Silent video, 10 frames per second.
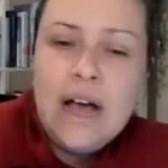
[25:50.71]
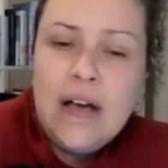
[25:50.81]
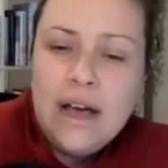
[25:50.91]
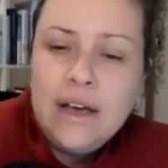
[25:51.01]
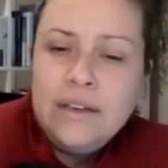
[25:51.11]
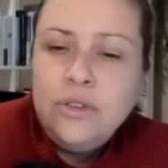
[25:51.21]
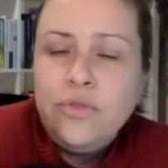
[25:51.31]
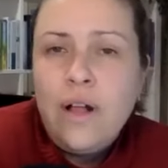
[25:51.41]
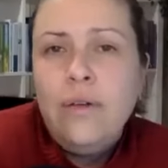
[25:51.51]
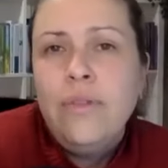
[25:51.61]
You
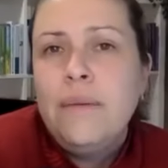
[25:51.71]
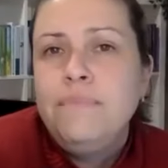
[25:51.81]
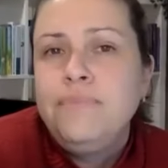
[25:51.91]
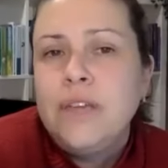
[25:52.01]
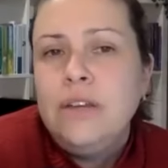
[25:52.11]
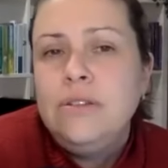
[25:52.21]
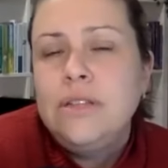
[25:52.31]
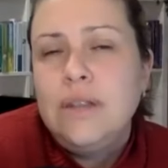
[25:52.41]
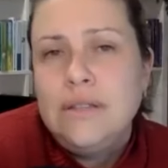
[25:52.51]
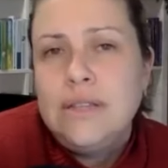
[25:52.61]
follow them and you
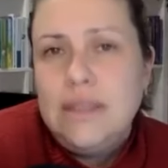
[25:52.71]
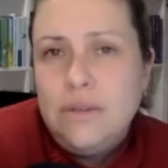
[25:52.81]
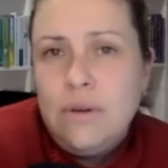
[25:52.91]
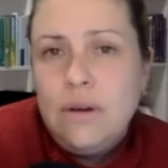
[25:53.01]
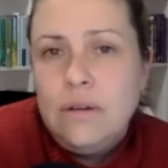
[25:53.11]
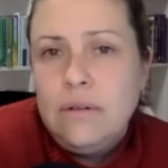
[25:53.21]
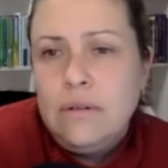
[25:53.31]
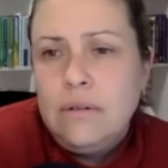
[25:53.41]
sit outside the door.